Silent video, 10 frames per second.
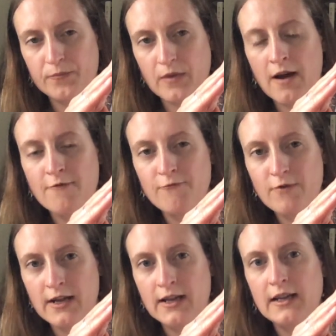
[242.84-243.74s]
I
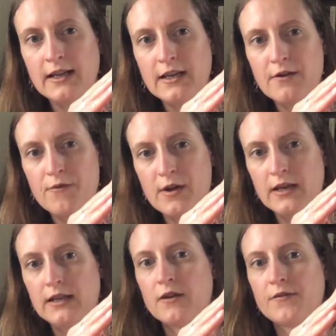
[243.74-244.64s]
really,
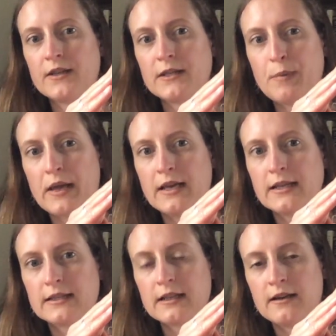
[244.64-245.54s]
really love this
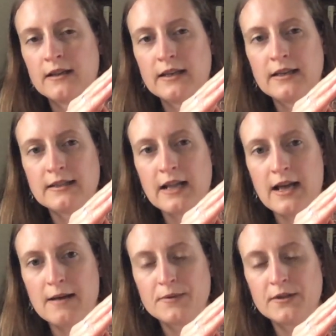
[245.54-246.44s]
piece. I think it's
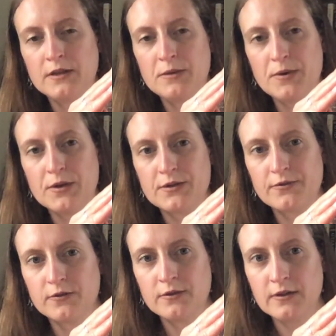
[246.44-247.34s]
absolutely
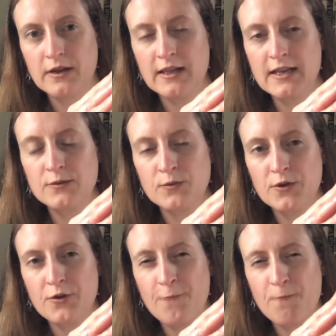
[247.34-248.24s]
beautiful. I think it's one
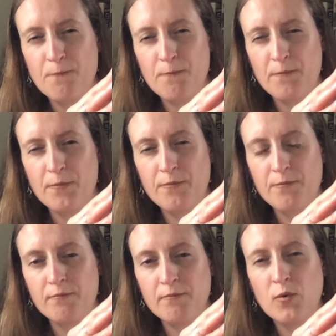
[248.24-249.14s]

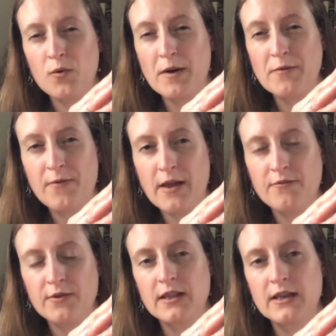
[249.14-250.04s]
of my
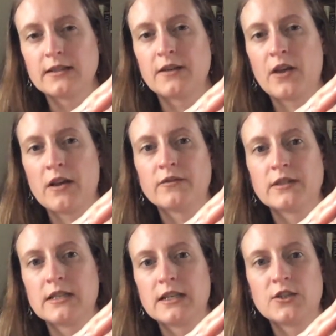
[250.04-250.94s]
favourite things I've ever
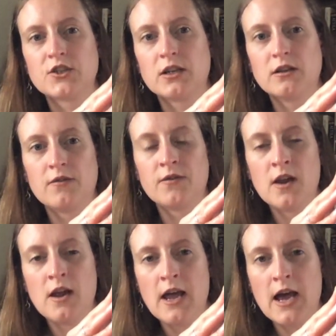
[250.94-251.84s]
stitched. I love
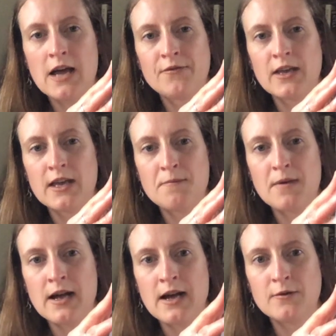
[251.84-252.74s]
having it in my
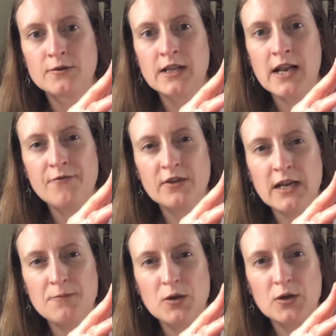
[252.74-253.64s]
house, and every
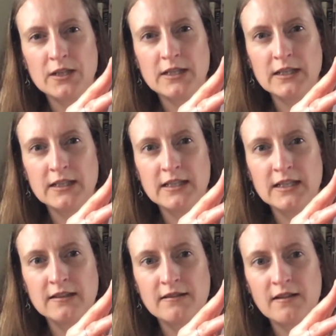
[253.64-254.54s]
time you look at it you
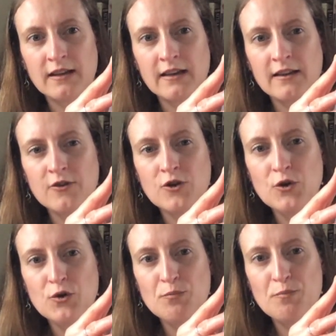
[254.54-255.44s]
see like a
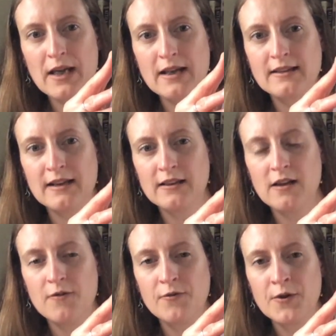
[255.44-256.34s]
new bit. I
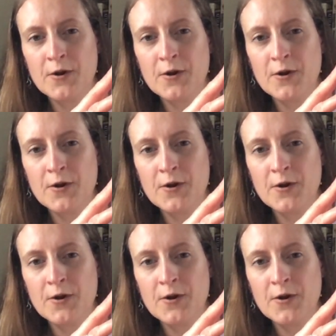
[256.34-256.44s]
love